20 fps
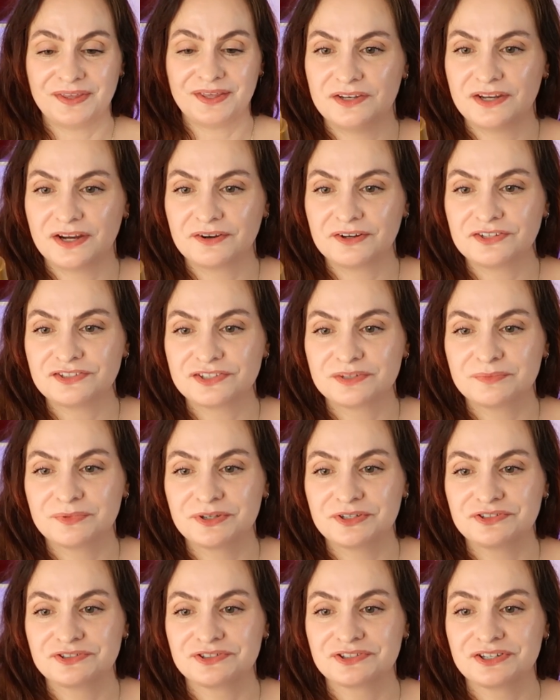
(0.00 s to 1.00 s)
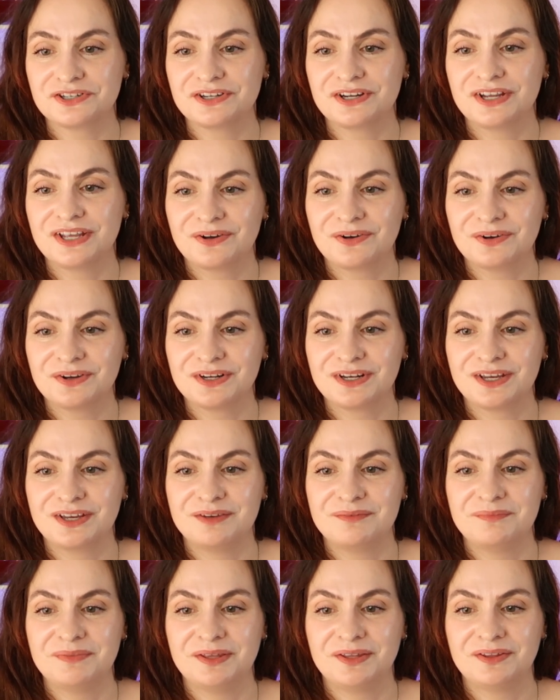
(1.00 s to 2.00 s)
Nourish and Moisture
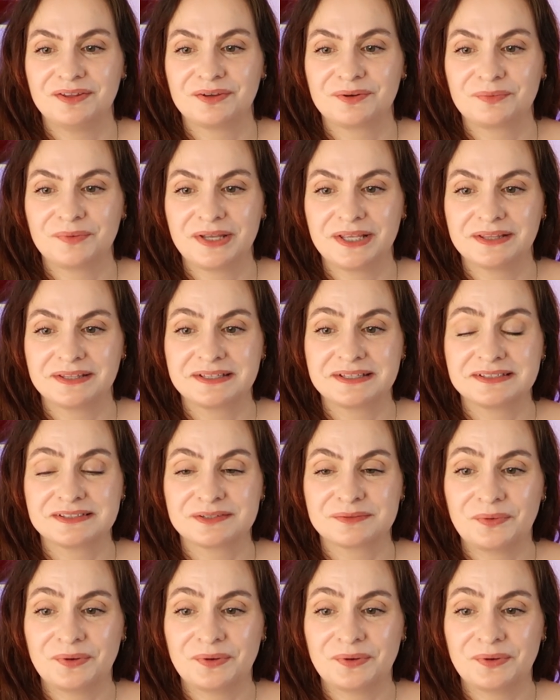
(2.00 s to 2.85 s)
Coconut Milk Weightless